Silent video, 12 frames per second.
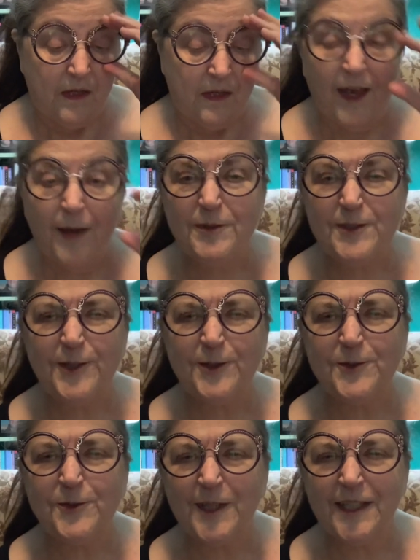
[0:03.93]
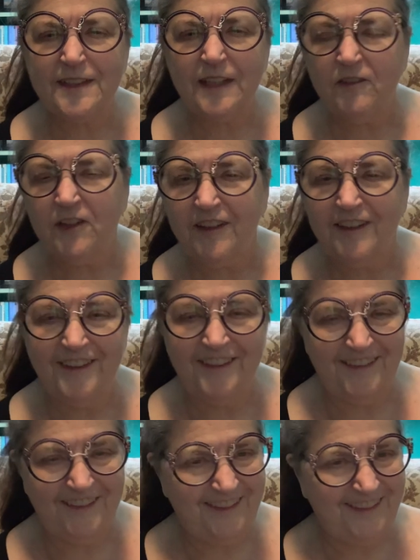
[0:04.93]
Episode 27.
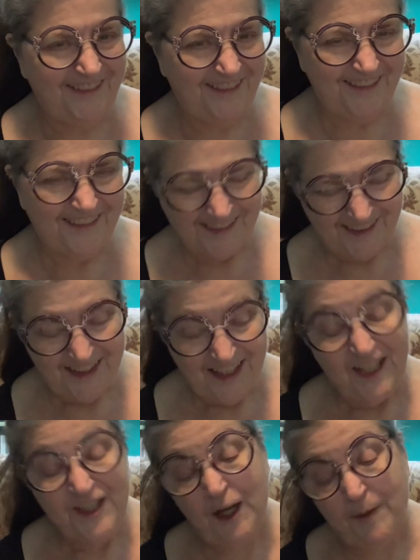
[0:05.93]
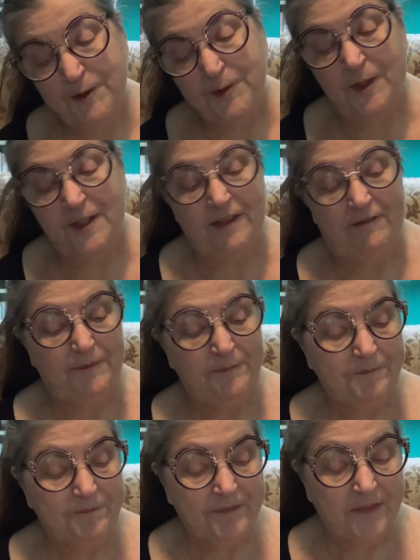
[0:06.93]
Chapter 27.
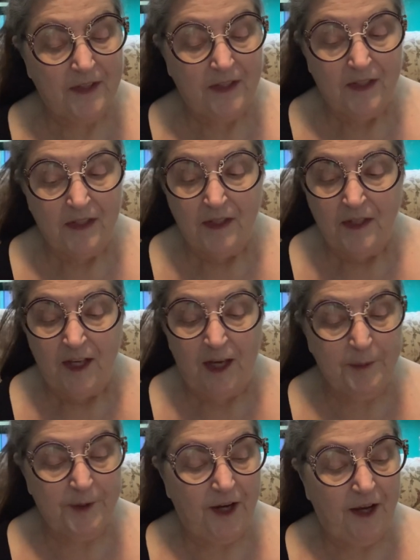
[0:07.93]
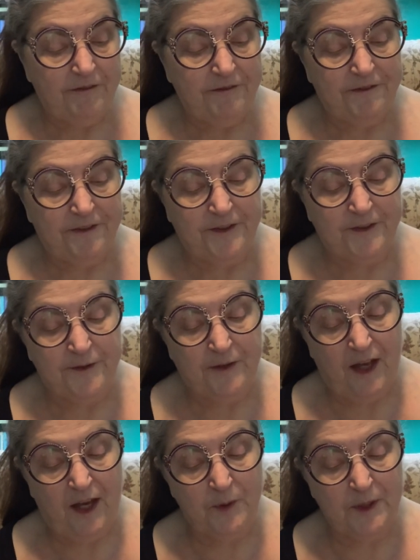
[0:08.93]
Epigraph.
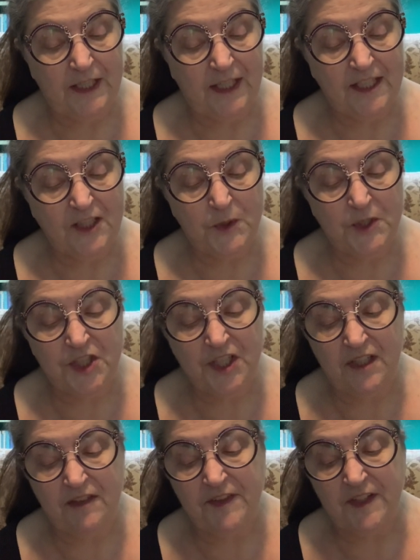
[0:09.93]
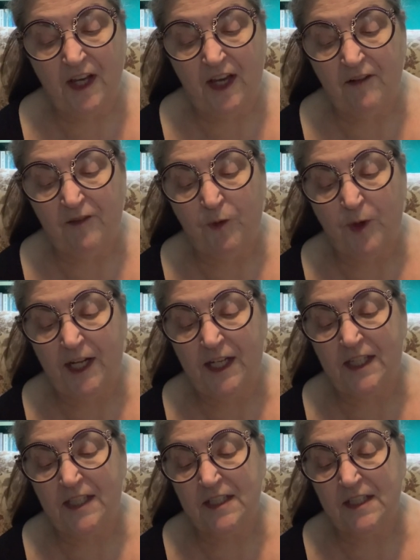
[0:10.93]
I would like to achieve the kind of
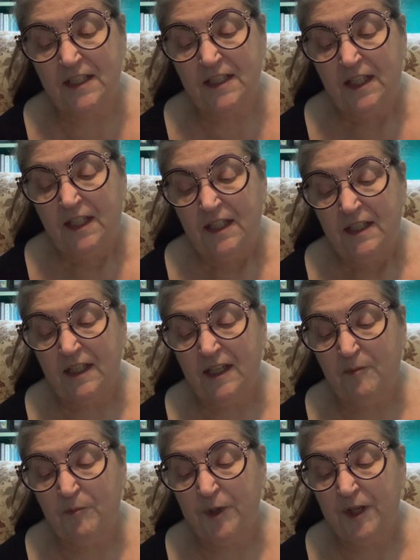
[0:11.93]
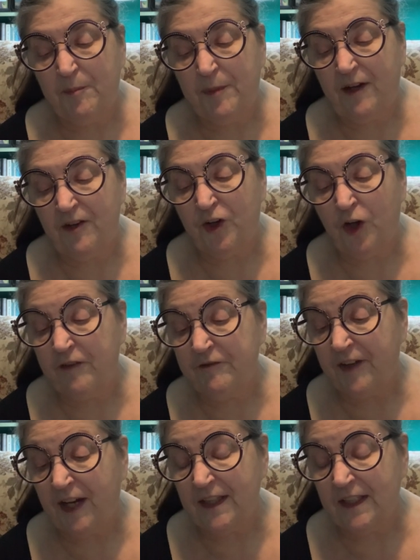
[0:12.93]
radiance that can bring about
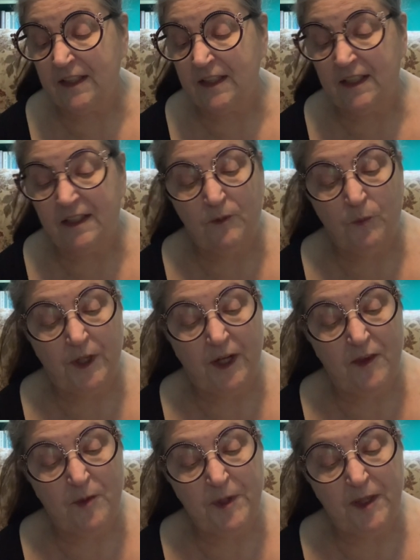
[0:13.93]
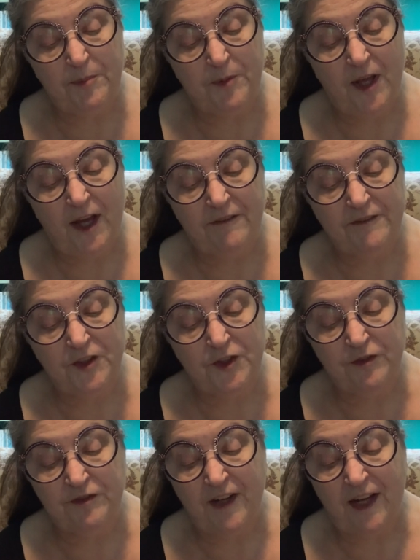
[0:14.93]
non-violently what other people have to
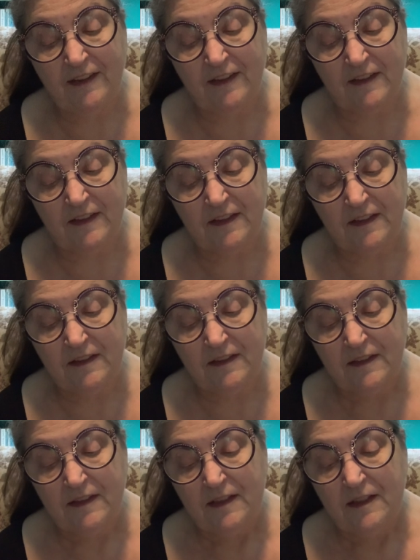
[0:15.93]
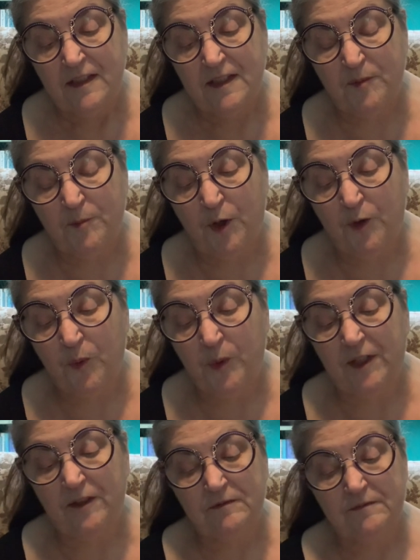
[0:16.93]
do violently. Simone
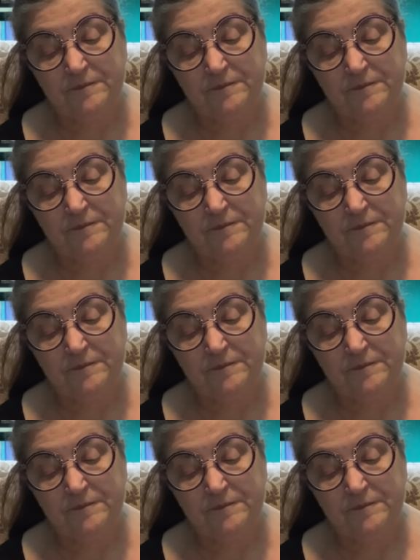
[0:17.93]
Weil.